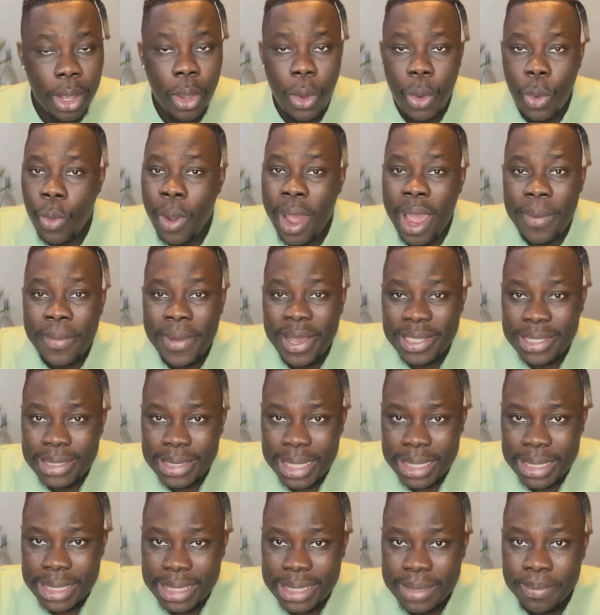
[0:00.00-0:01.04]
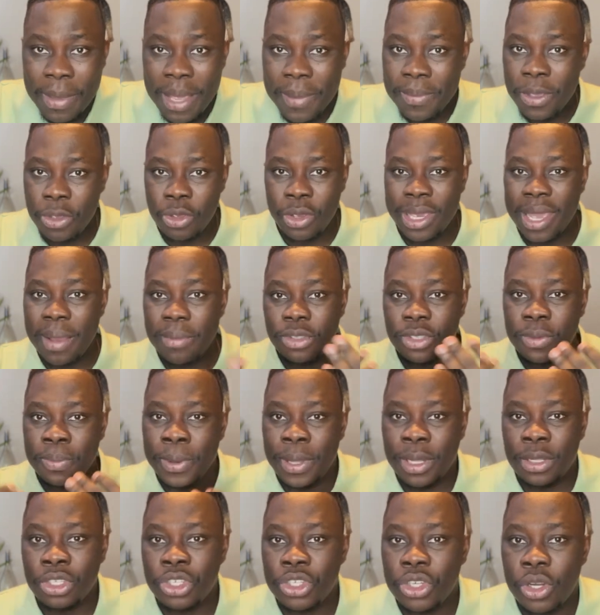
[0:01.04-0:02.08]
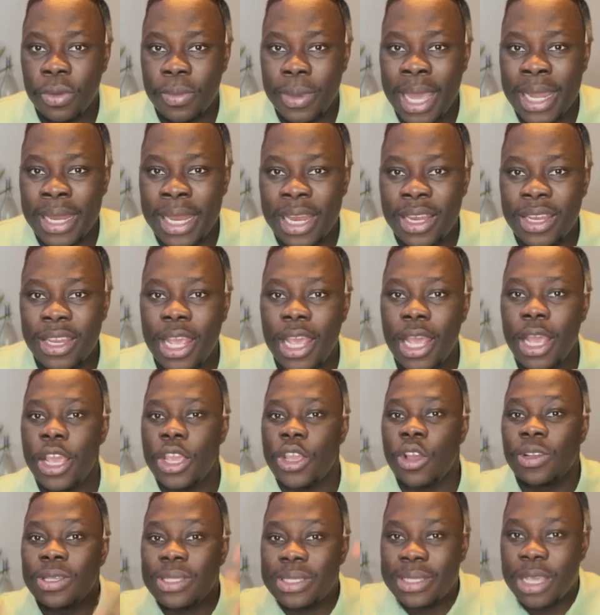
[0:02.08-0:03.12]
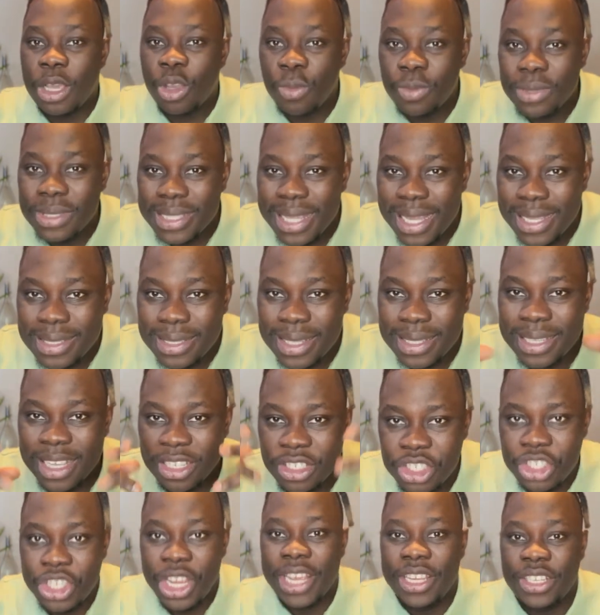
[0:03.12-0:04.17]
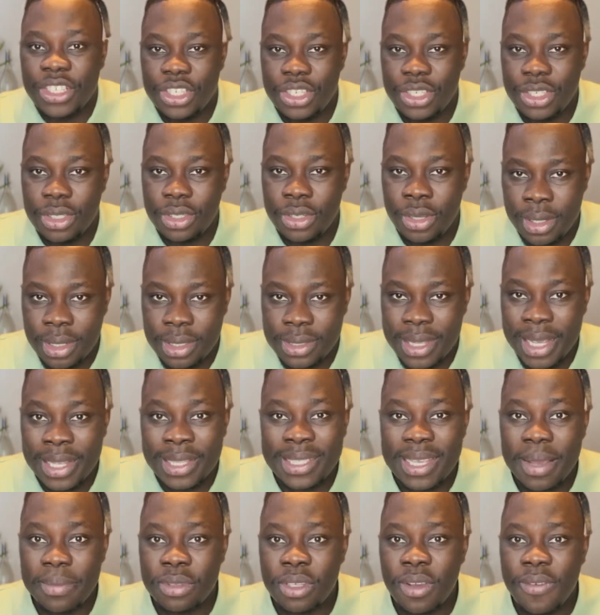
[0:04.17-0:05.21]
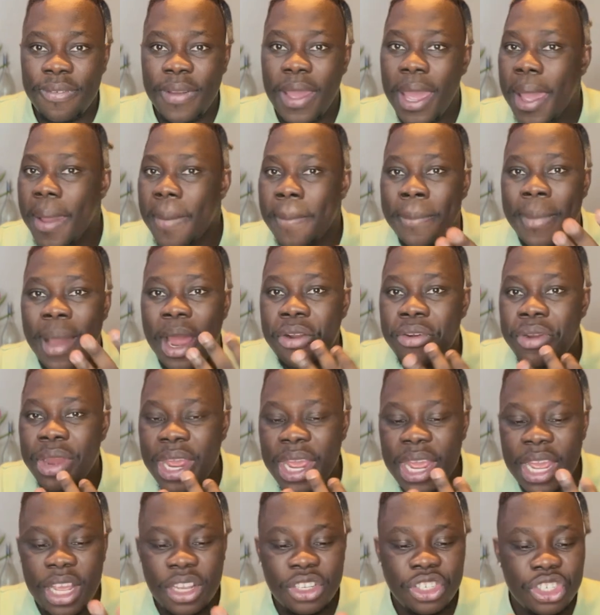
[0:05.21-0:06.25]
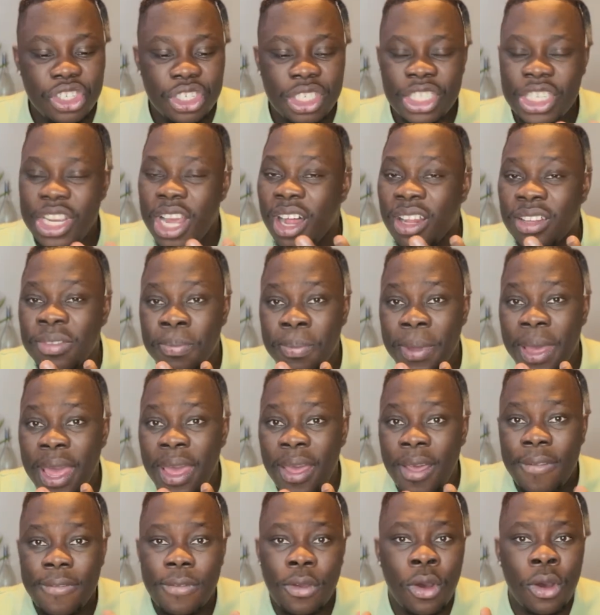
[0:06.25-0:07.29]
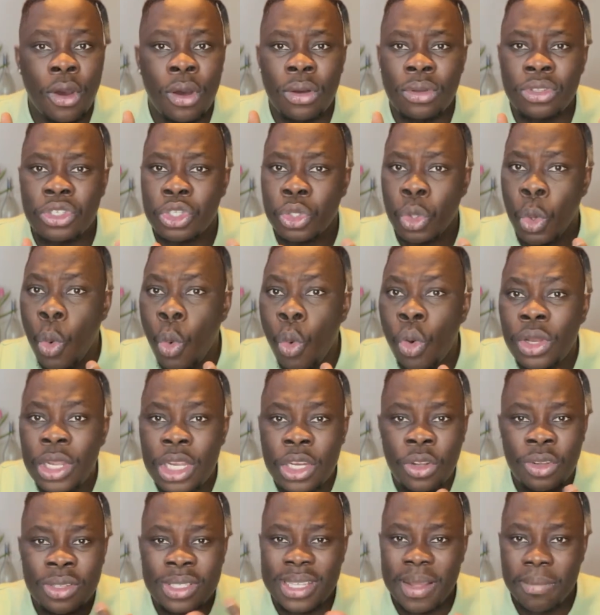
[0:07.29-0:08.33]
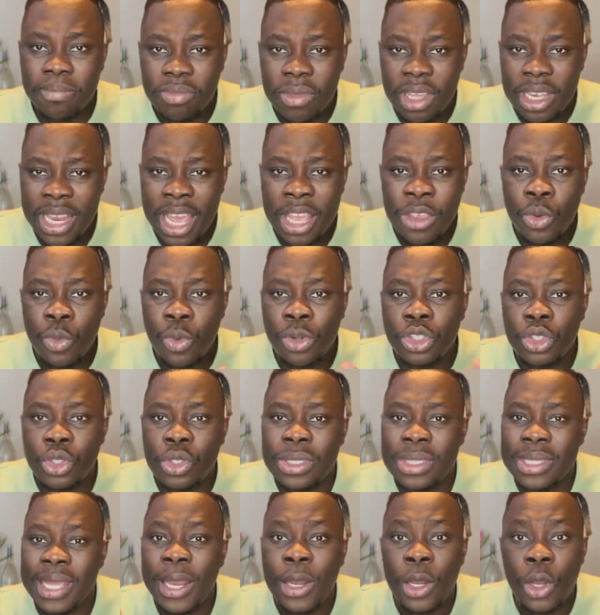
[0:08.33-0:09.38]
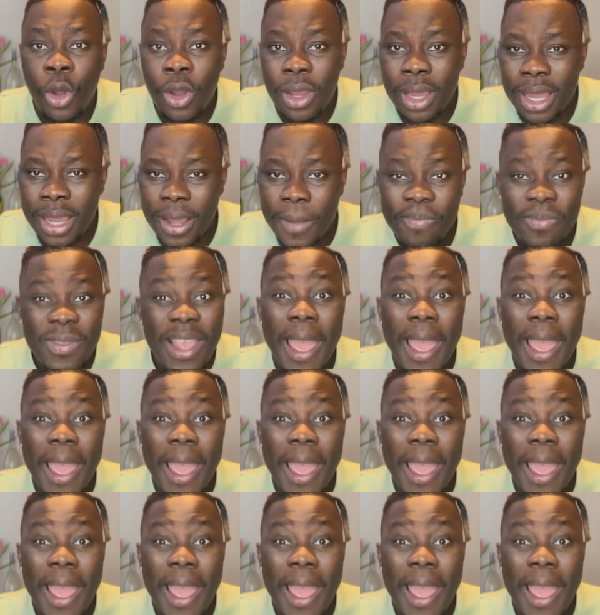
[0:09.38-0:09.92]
Why am I saying this? Maybe you came to Belgium and then your circumstances has changed, you understand, in terms of marriage, childbirth, or schooling or something, and you want to stay longer.